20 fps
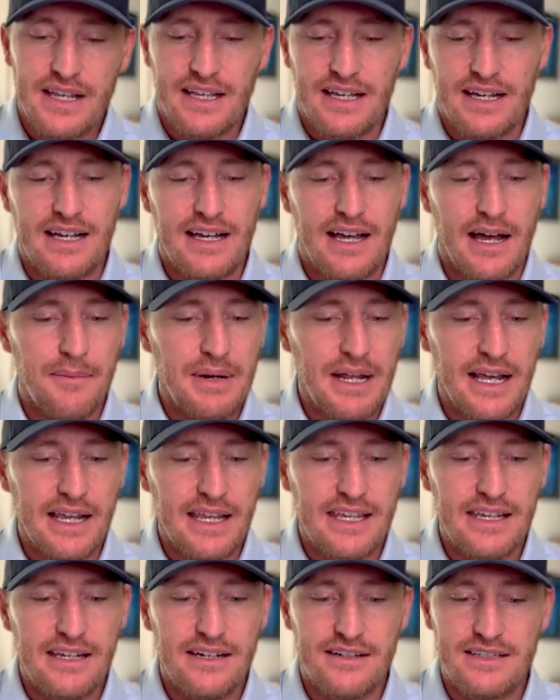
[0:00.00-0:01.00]
I'm not
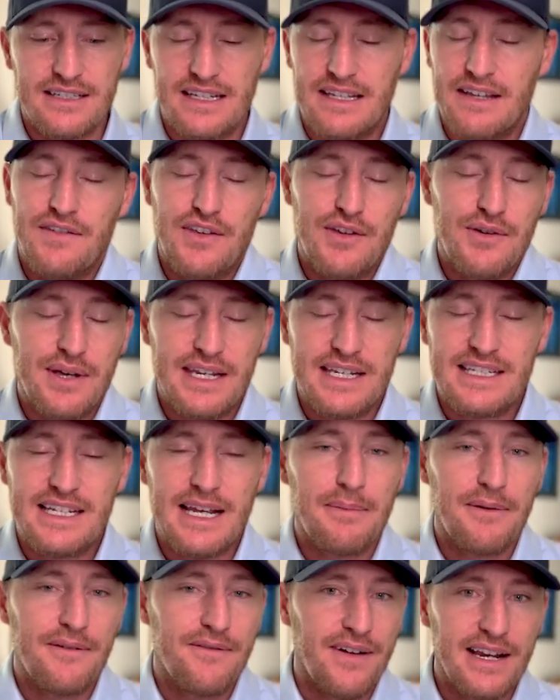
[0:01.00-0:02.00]
here to give you any
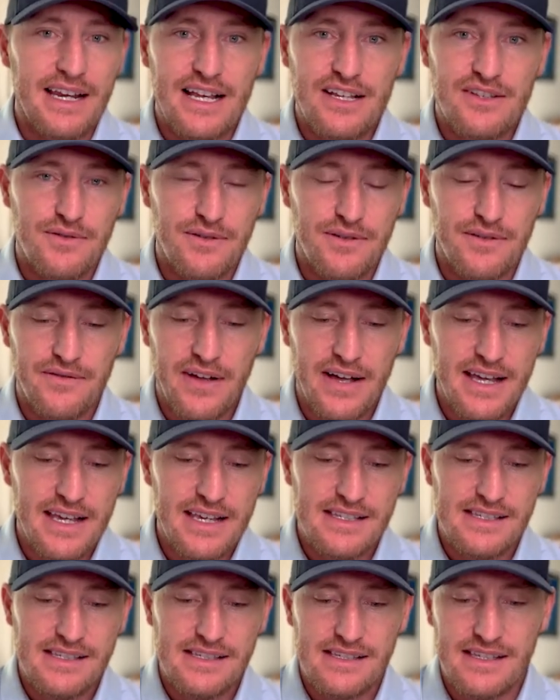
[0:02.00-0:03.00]
type of financial
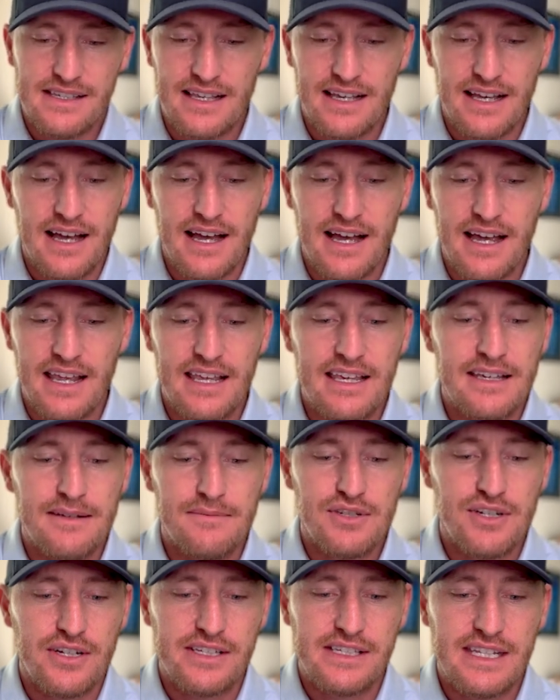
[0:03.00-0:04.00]
advice. I am
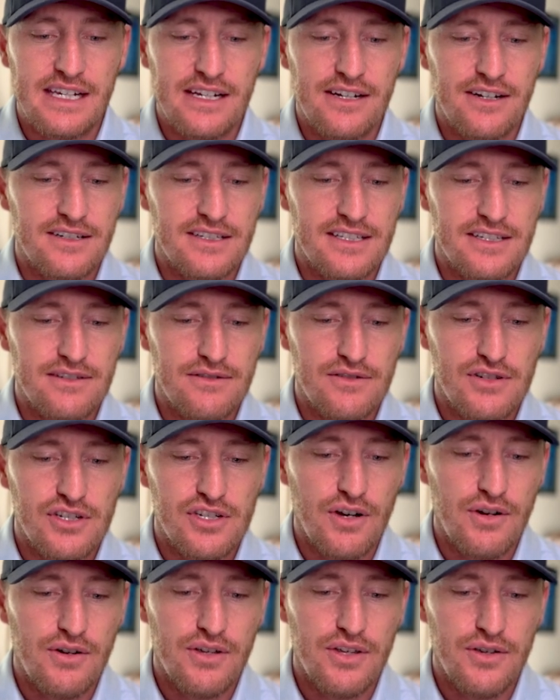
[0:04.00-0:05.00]
just here to
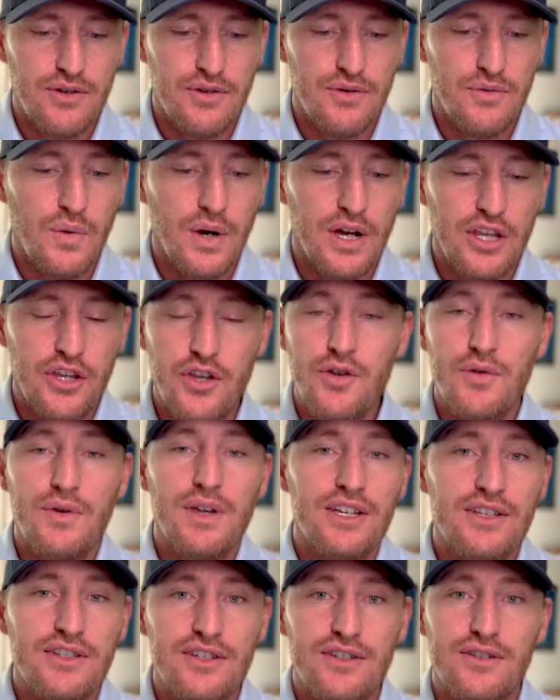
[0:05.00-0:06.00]
show you what you
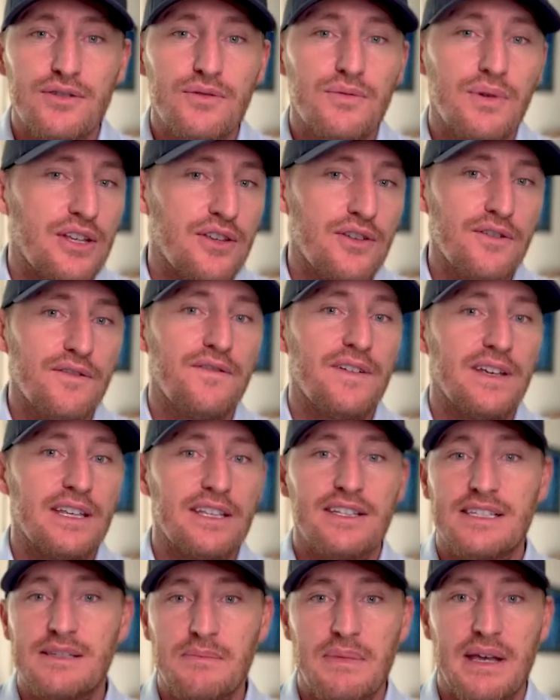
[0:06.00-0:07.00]
can do, what you
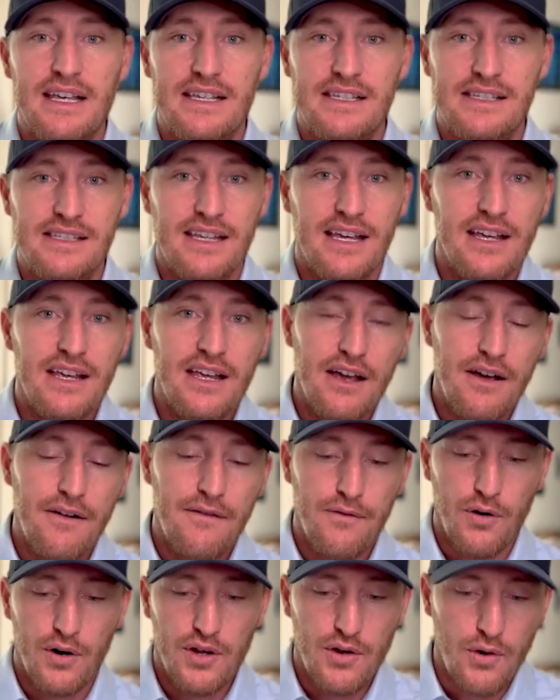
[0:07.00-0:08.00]
feel is best
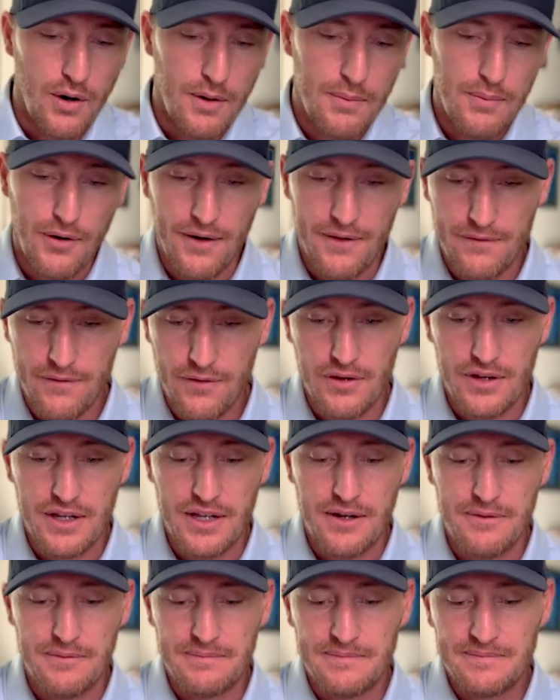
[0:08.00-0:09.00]
for your
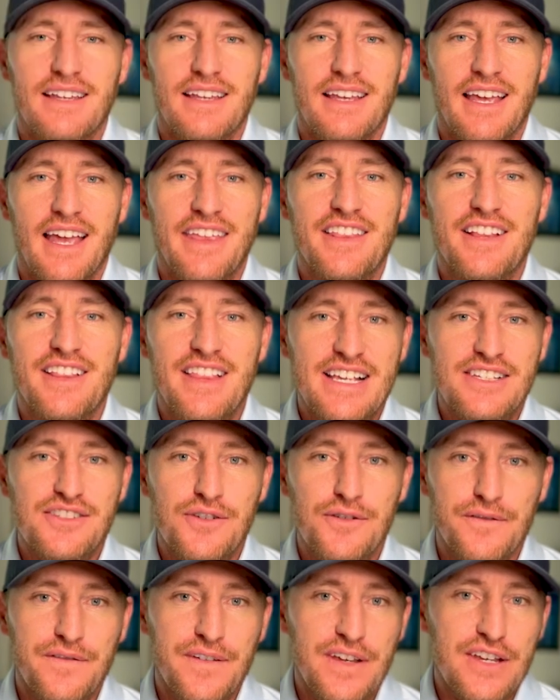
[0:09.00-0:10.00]
portfolio. And the last
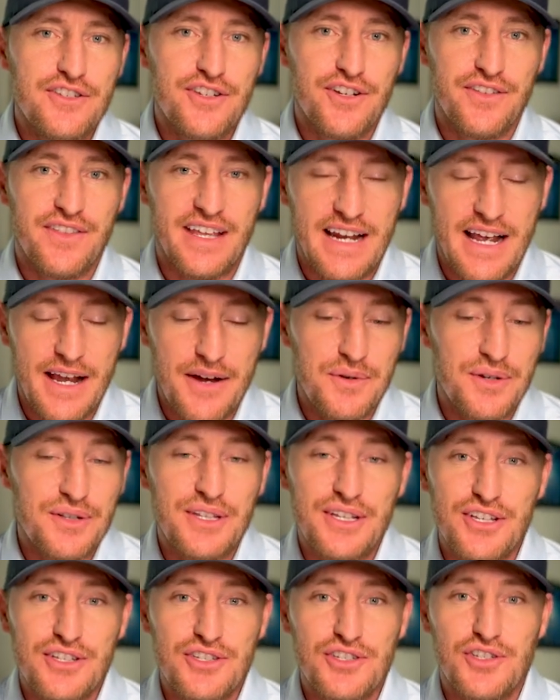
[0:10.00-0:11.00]
cool feature that I
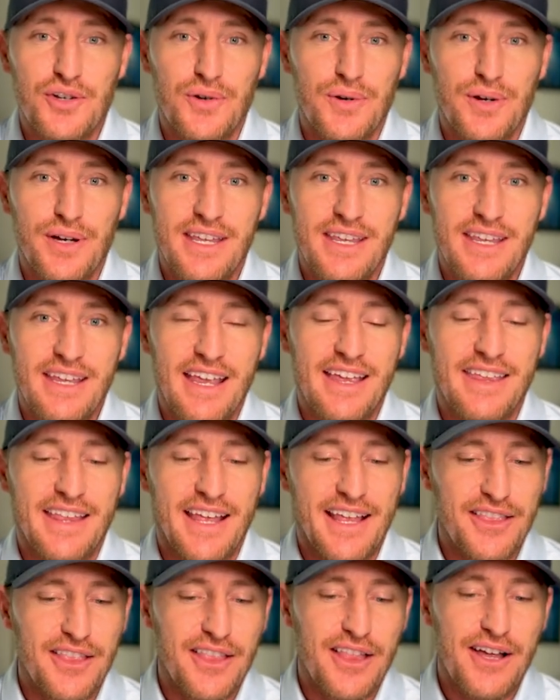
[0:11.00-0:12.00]
really enjoy, and
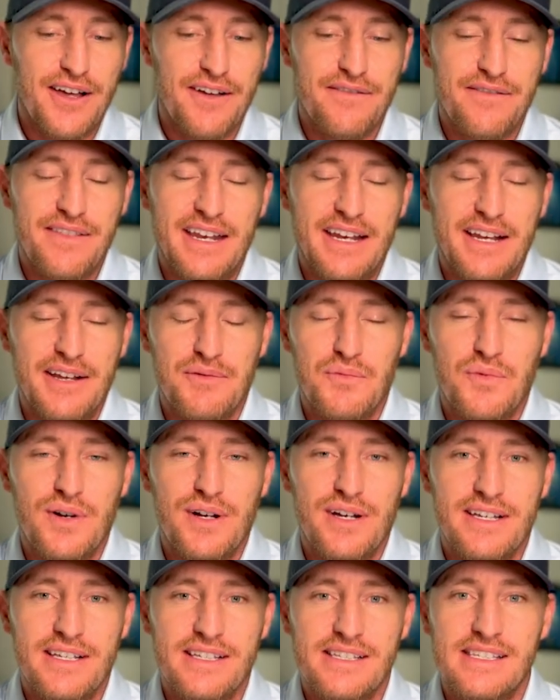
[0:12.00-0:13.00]
I love that it
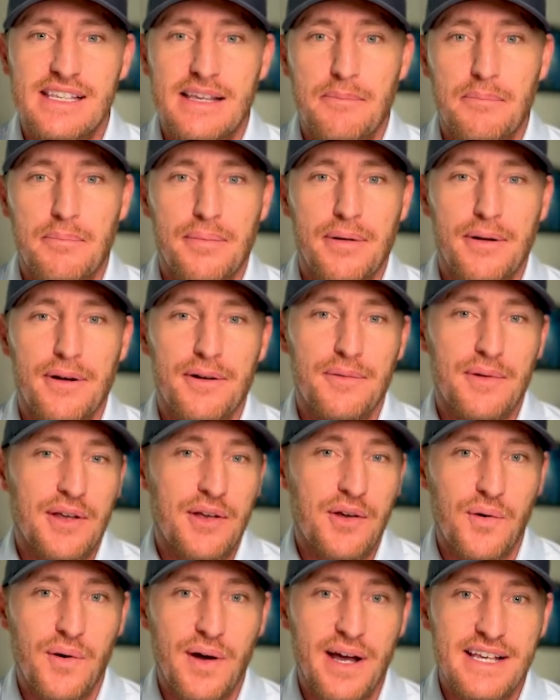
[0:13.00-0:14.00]
was per
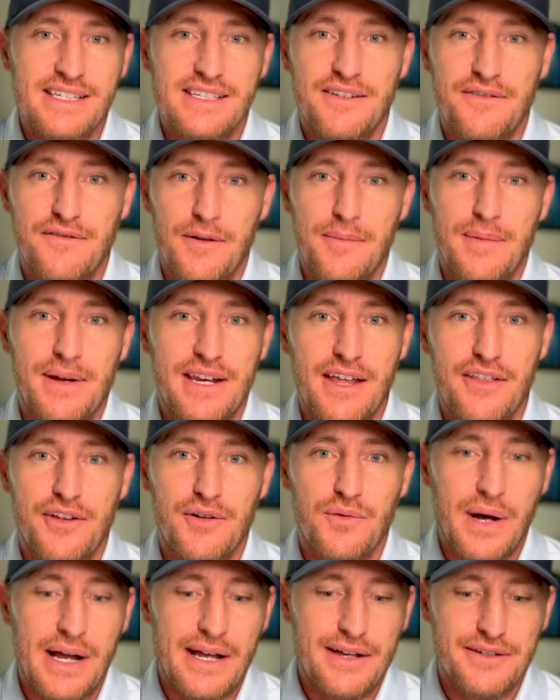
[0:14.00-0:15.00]
request from another
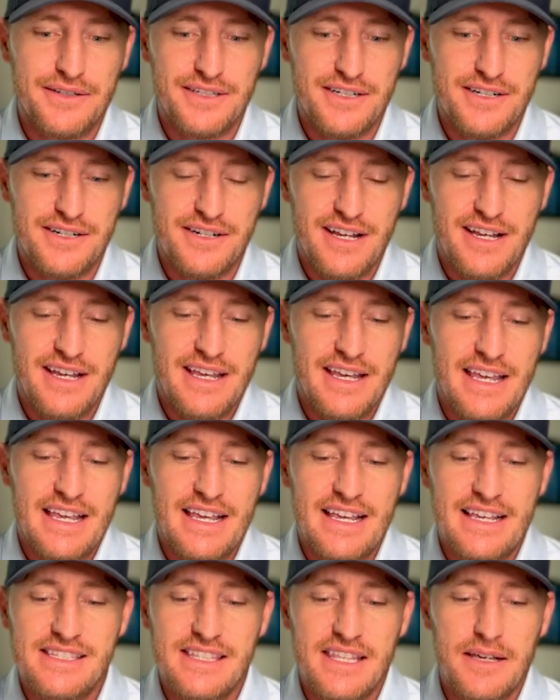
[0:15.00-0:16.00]
Wilder,
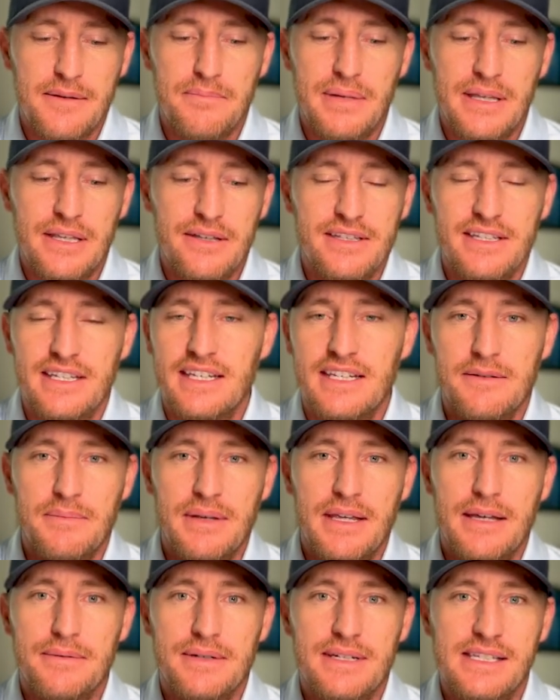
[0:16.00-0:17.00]
is the ability to
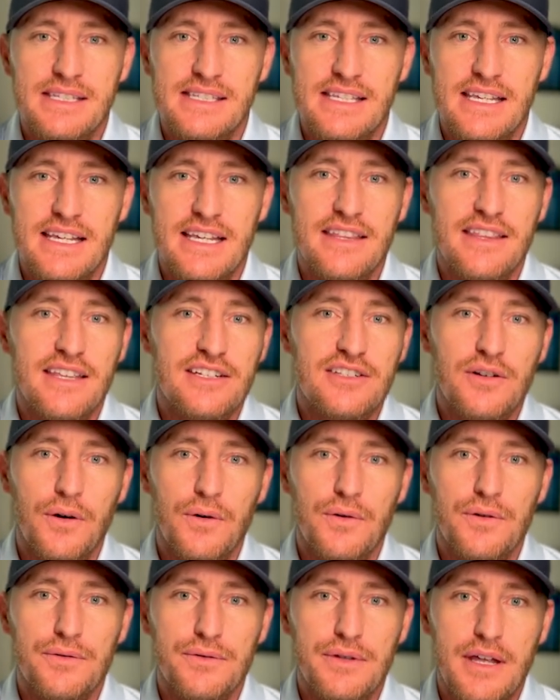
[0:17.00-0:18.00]
be able to see the
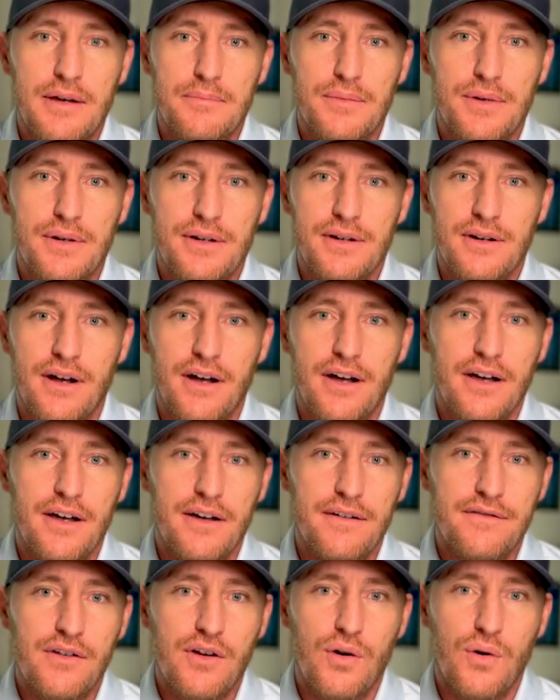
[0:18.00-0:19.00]
total number
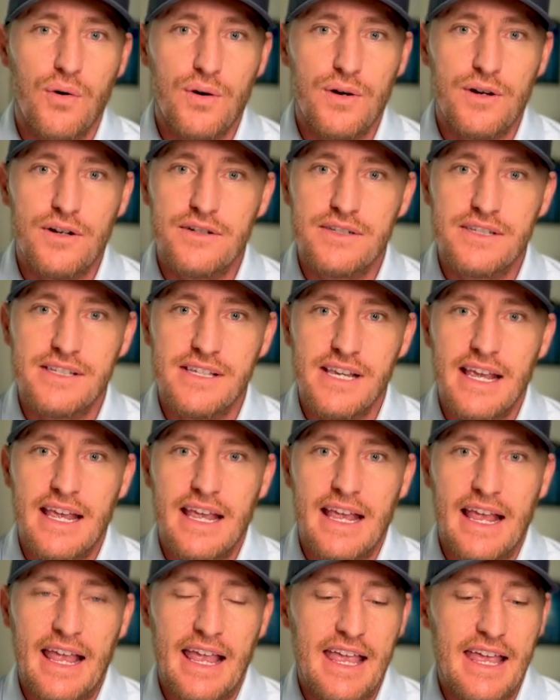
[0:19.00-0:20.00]
of cores
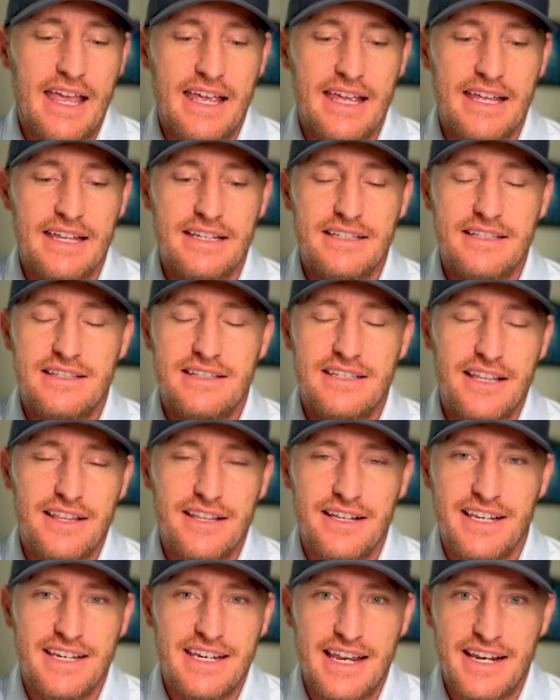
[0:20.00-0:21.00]
and
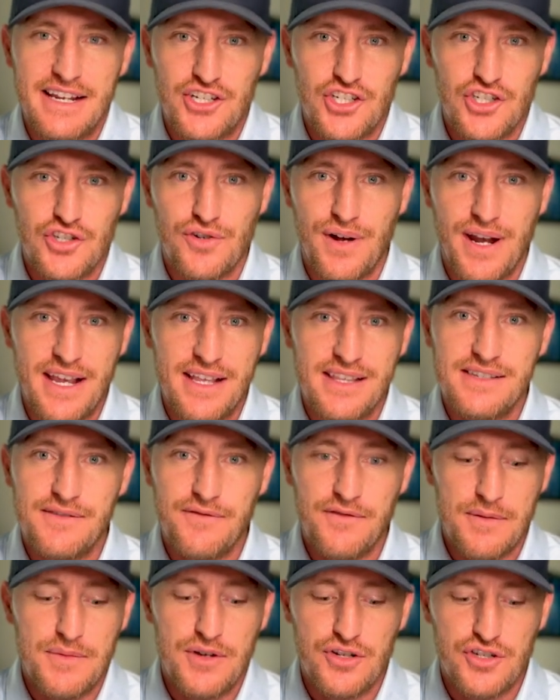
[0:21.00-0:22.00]
telekinetic strengths
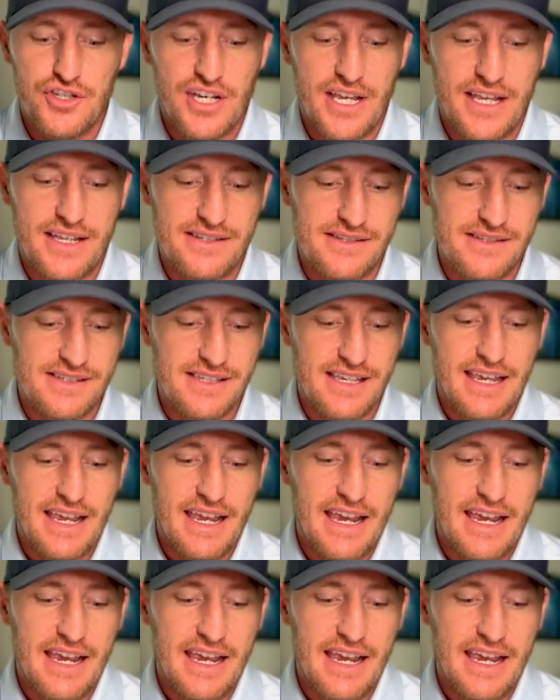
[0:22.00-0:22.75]
from your gens.